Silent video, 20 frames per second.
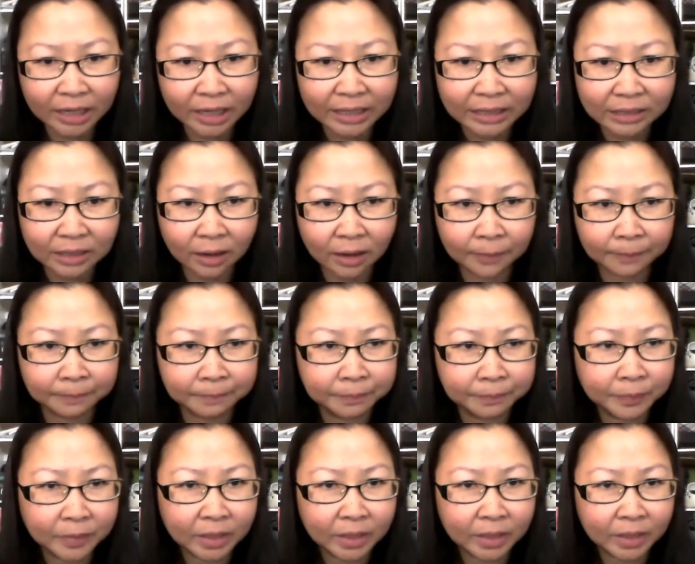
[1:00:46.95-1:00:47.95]
is
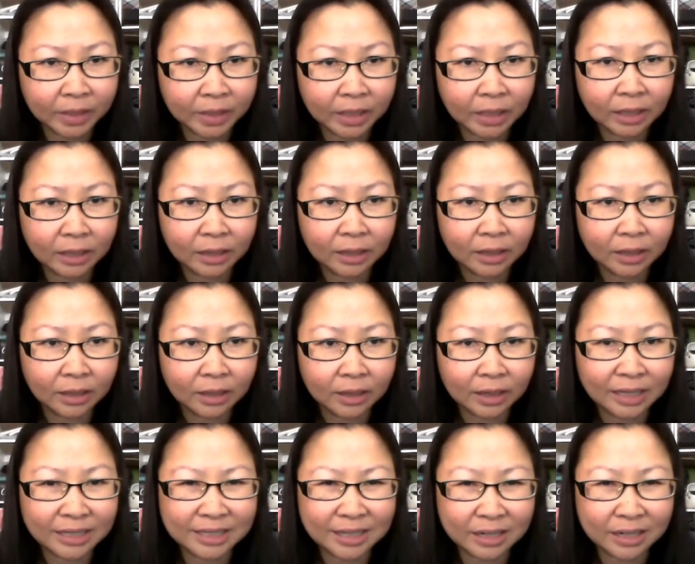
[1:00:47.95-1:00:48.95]

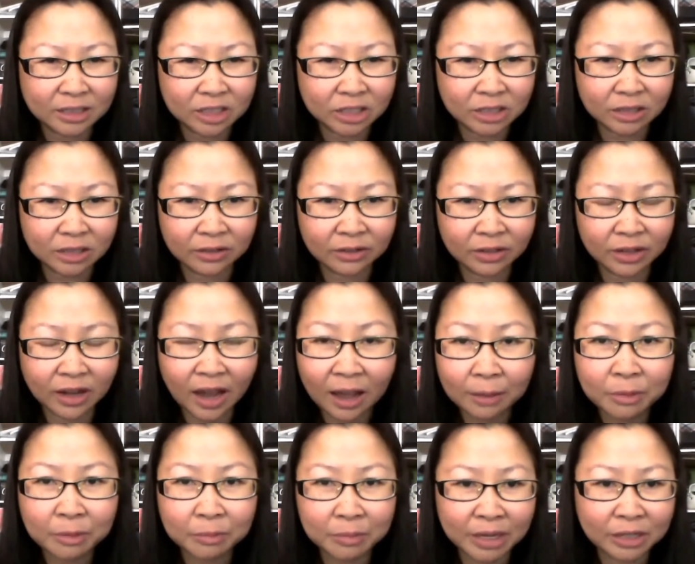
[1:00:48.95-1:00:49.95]
it's not just
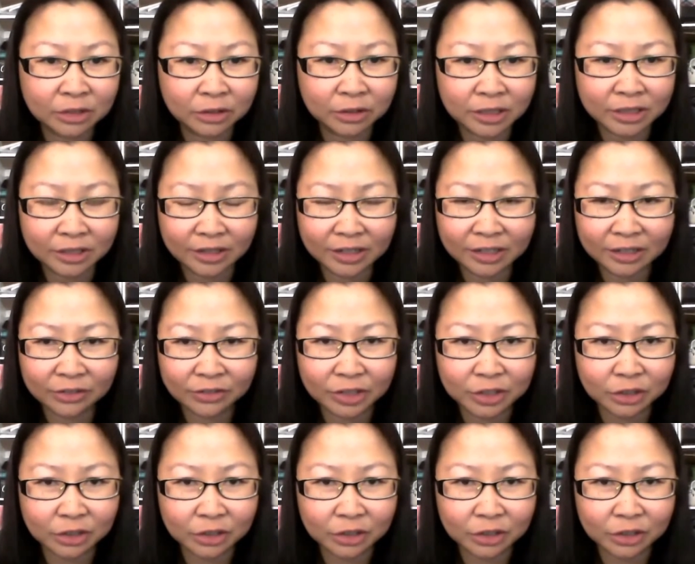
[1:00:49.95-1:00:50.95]
I'm a major
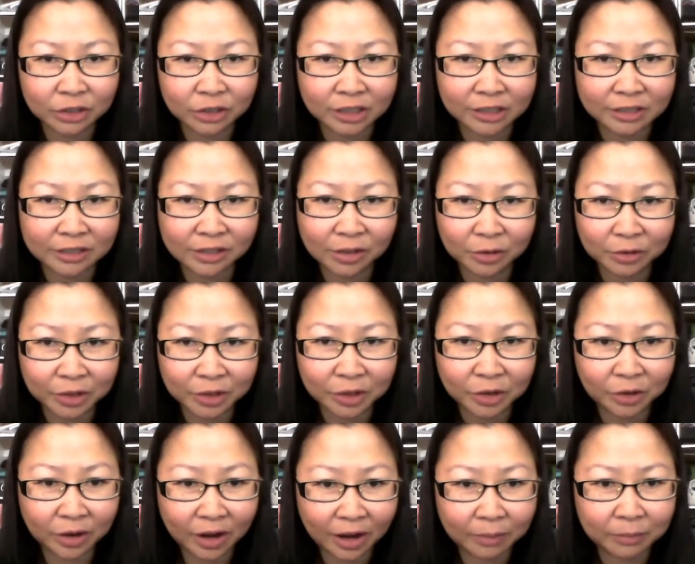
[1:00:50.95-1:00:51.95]
individualist, so
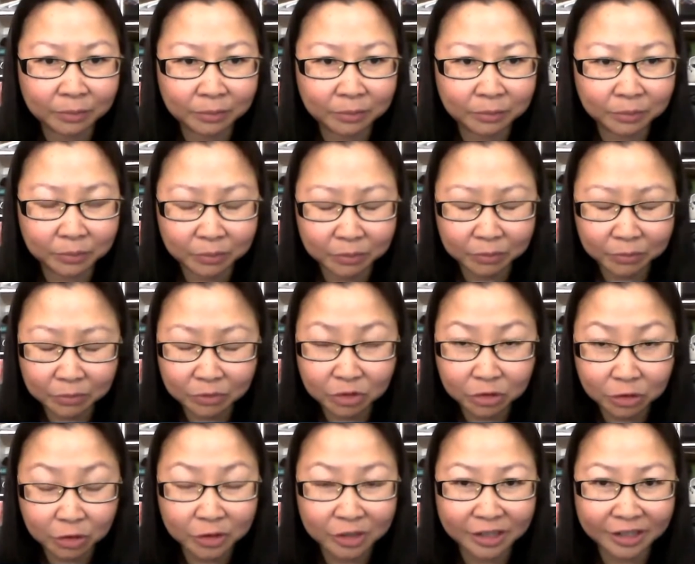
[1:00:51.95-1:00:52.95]
I'm
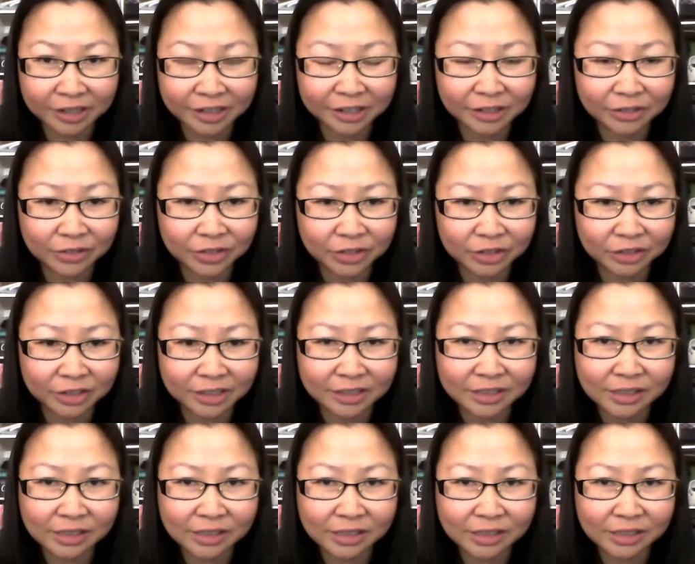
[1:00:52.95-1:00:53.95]
truly an
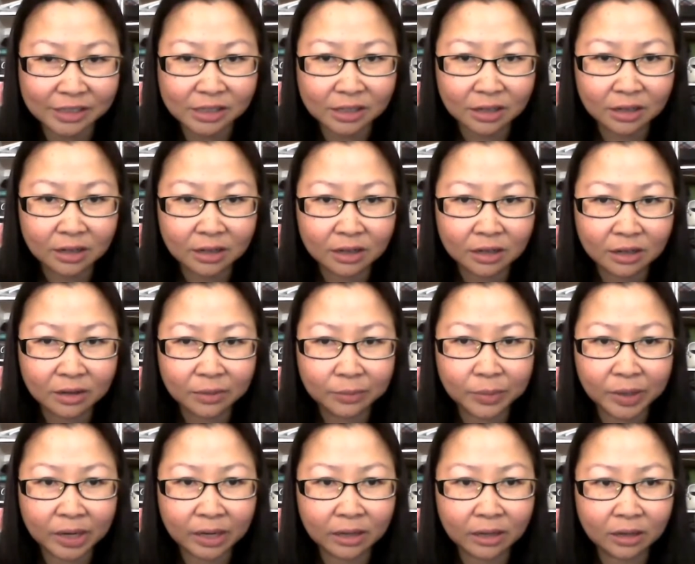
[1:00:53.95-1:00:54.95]
individualist,
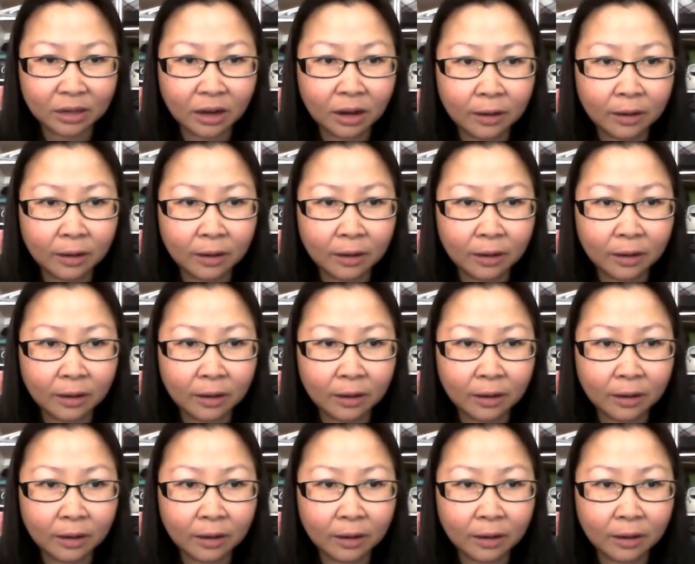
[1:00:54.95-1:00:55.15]
but